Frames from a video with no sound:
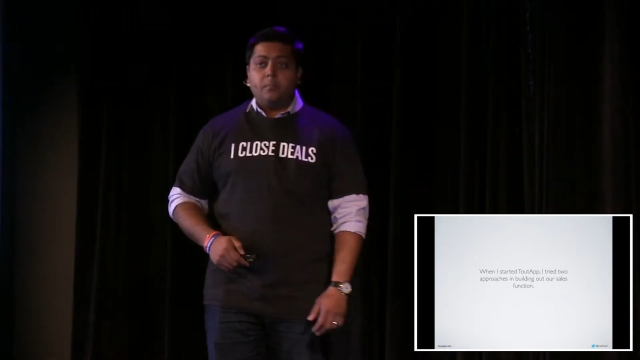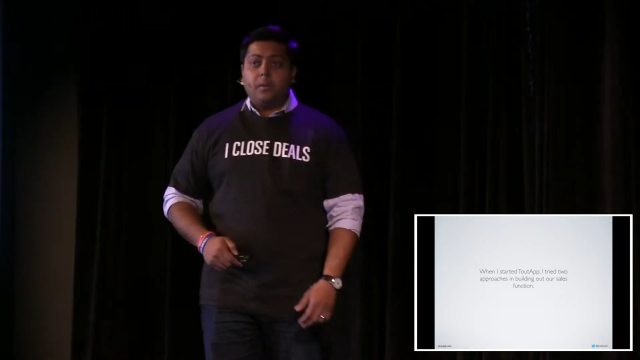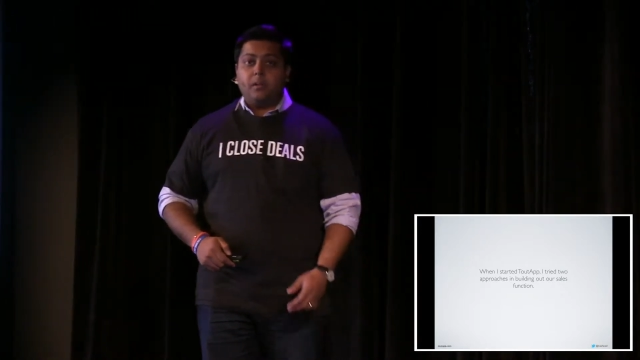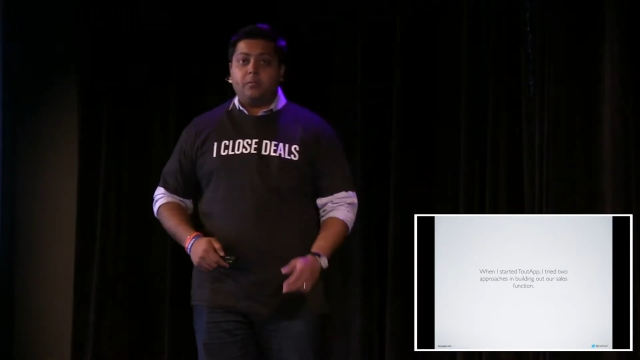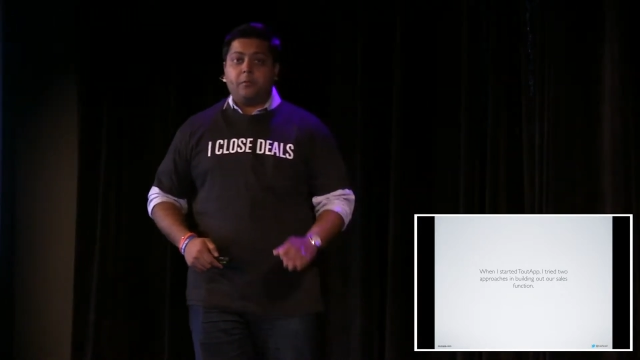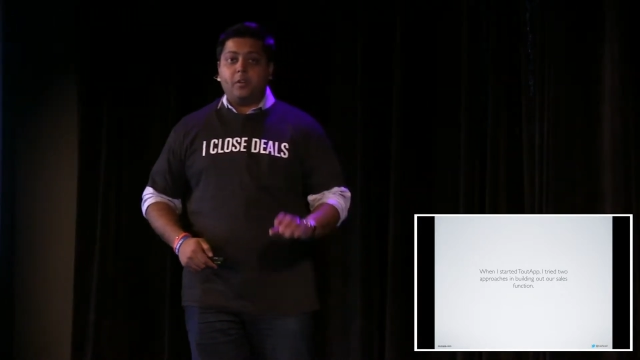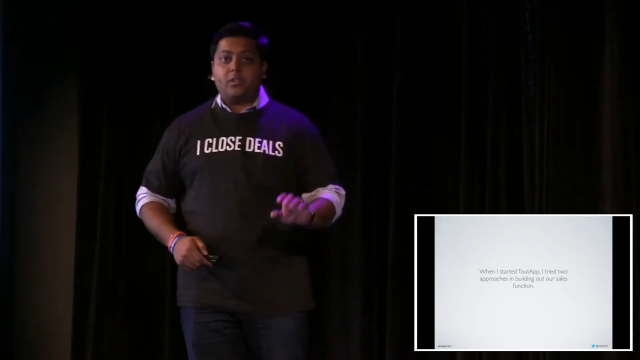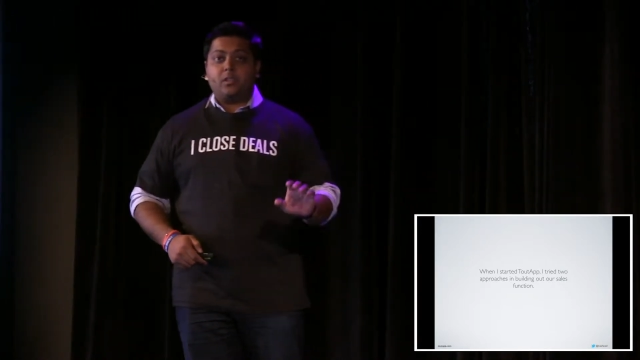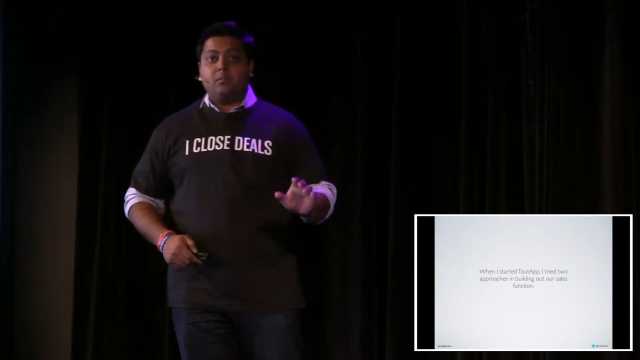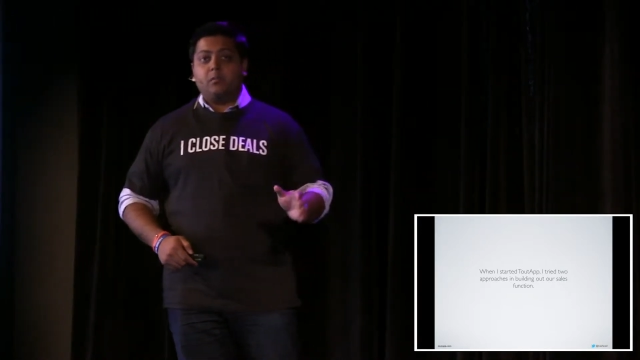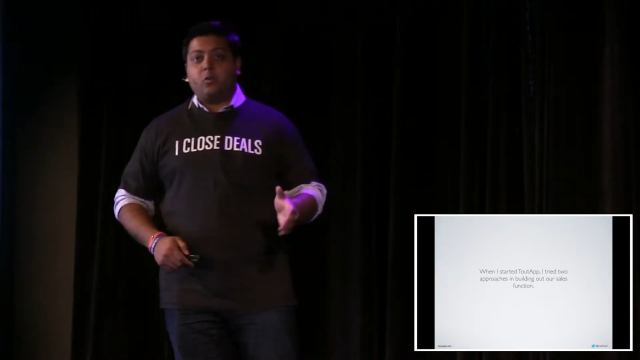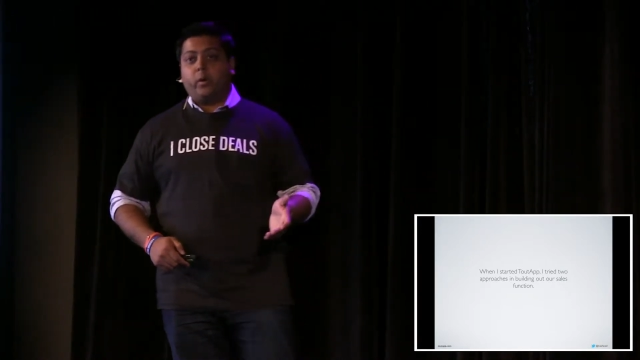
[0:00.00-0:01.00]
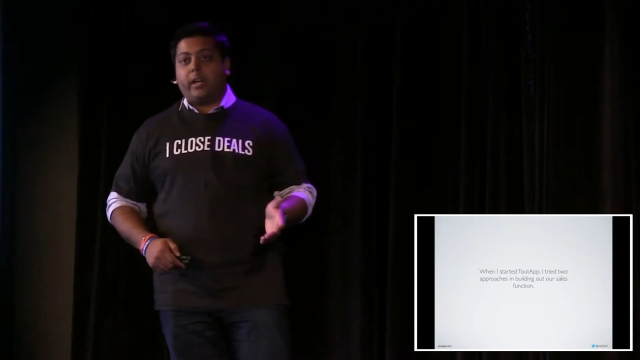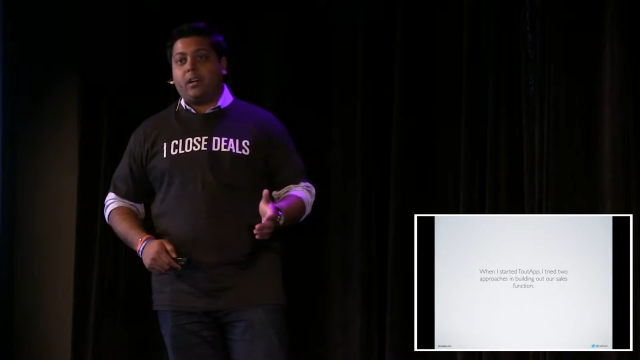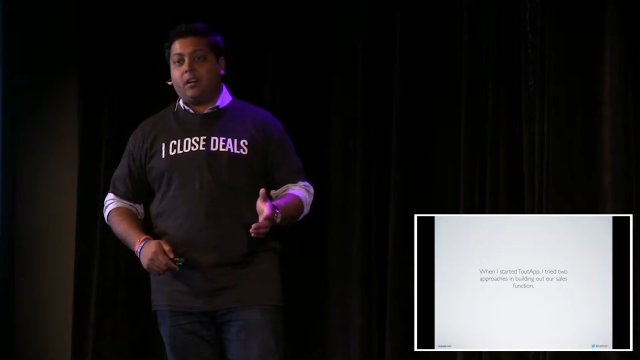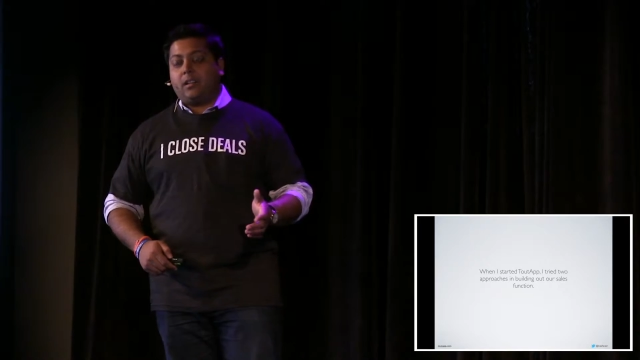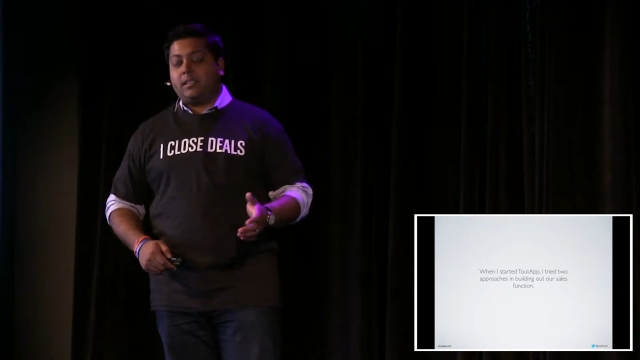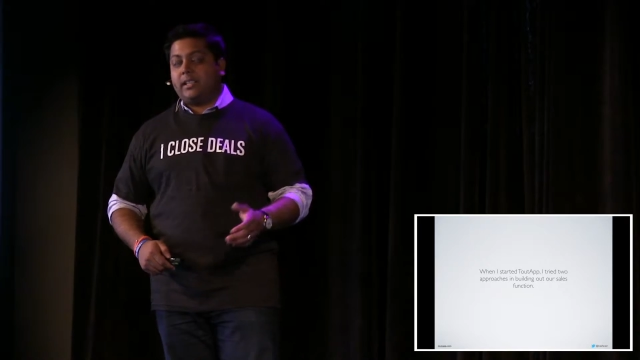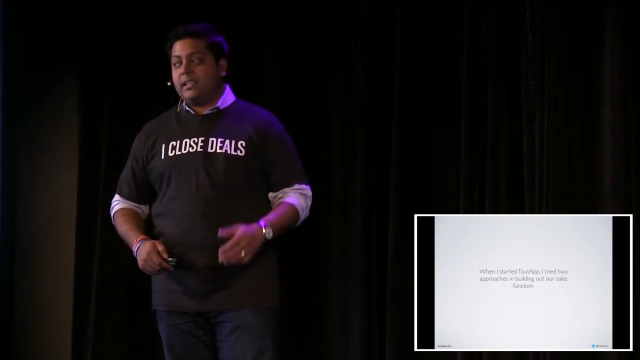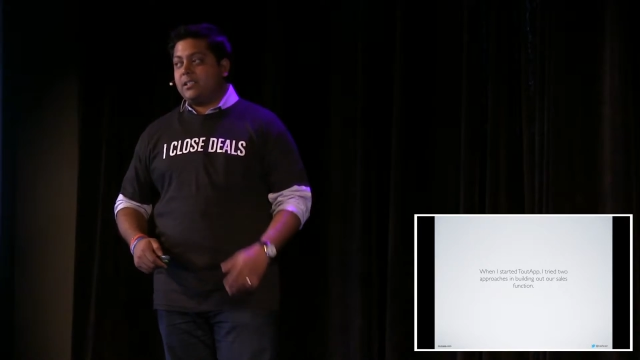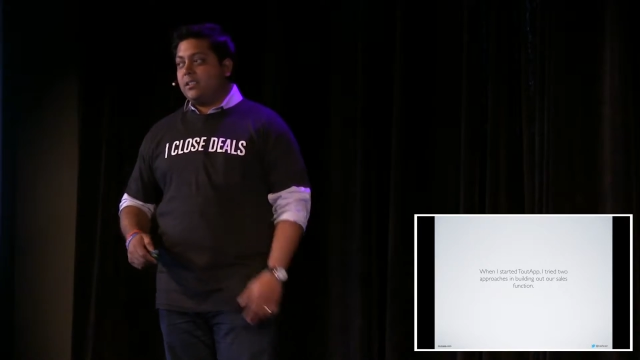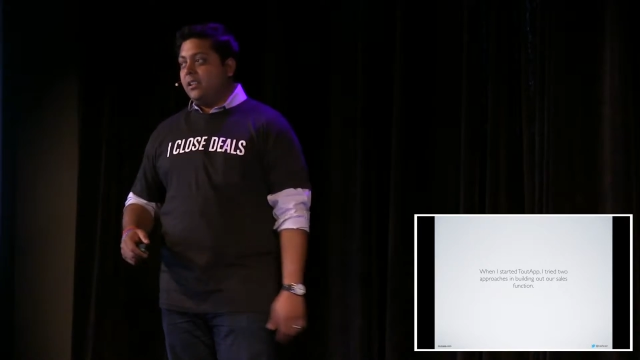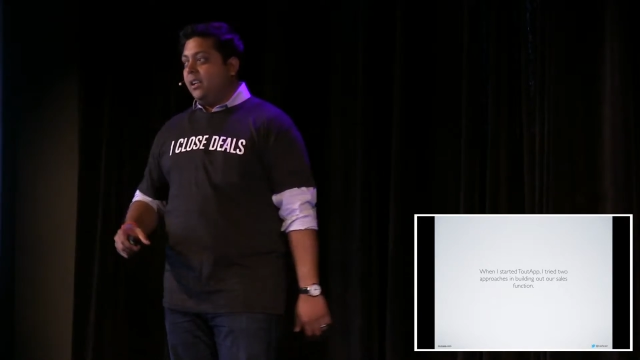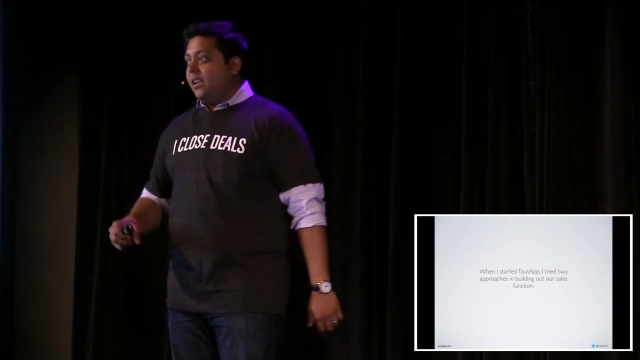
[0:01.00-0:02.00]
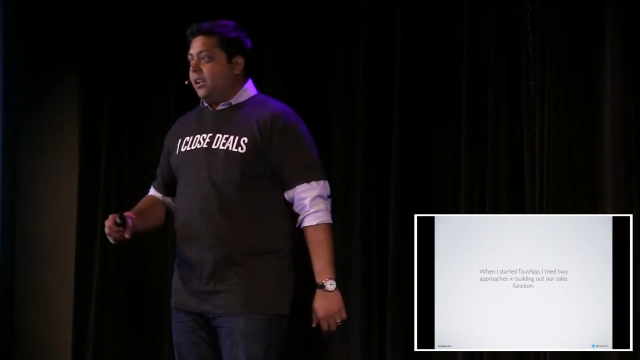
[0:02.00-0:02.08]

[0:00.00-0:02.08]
But first, some quick context.